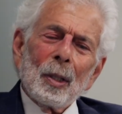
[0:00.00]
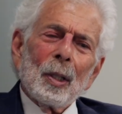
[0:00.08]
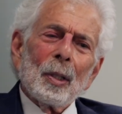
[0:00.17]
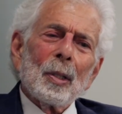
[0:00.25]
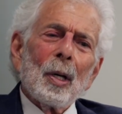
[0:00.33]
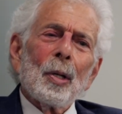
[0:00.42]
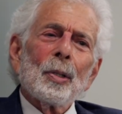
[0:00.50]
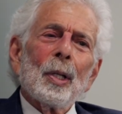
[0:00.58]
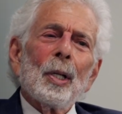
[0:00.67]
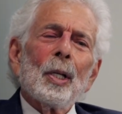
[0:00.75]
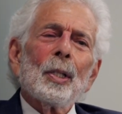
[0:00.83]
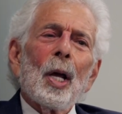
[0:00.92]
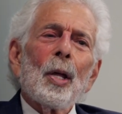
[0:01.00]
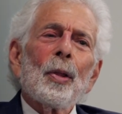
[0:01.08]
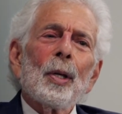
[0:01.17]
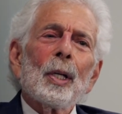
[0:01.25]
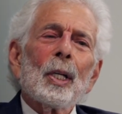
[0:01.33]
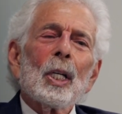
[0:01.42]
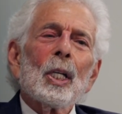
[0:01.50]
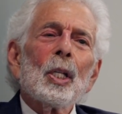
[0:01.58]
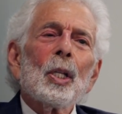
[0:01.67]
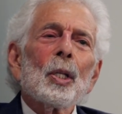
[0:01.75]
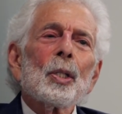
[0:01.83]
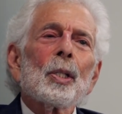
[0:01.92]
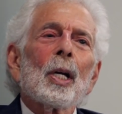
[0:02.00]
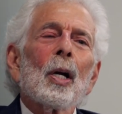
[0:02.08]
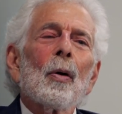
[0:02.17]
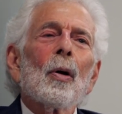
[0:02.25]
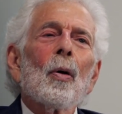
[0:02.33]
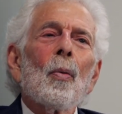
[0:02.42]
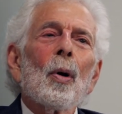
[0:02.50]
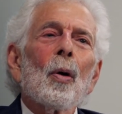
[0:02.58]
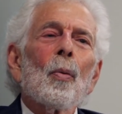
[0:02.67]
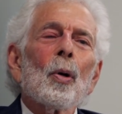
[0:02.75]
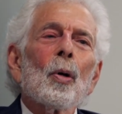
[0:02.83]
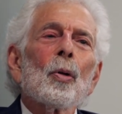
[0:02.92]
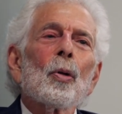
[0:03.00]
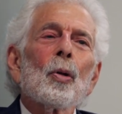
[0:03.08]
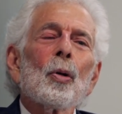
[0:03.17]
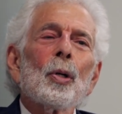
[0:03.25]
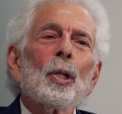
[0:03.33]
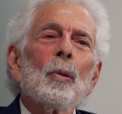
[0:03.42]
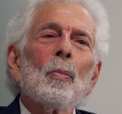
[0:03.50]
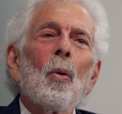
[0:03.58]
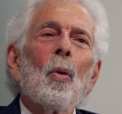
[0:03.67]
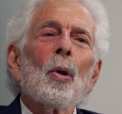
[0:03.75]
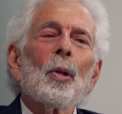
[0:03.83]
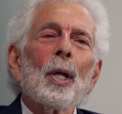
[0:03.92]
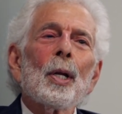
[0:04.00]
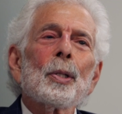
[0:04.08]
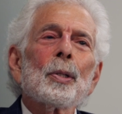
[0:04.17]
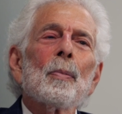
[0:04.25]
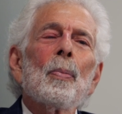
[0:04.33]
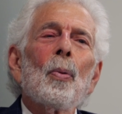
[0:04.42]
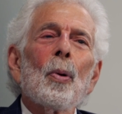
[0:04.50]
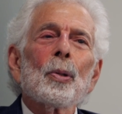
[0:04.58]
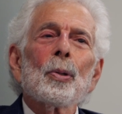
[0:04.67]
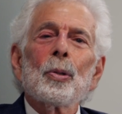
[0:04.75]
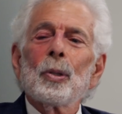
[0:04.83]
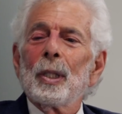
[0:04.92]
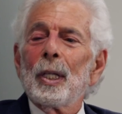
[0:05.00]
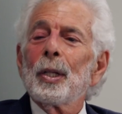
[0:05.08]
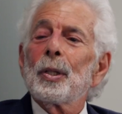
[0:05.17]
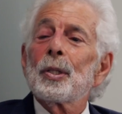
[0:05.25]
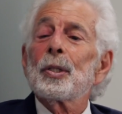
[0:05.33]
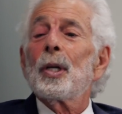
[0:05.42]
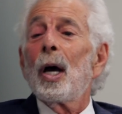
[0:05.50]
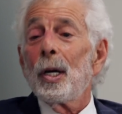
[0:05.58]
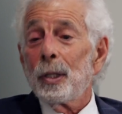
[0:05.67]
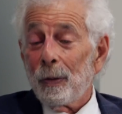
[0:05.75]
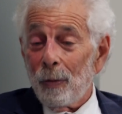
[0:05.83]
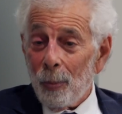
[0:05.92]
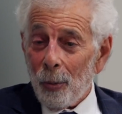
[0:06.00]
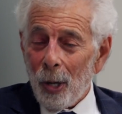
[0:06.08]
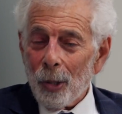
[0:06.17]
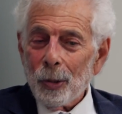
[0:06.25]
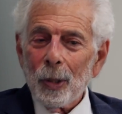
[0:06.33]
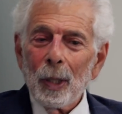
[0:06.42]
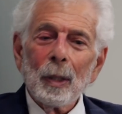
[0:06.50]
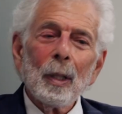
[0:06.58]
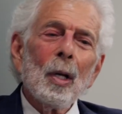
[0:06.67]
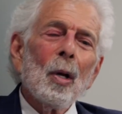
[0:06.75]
It does, and I think in this era where we're learning more that it's important to get the size of a prostate,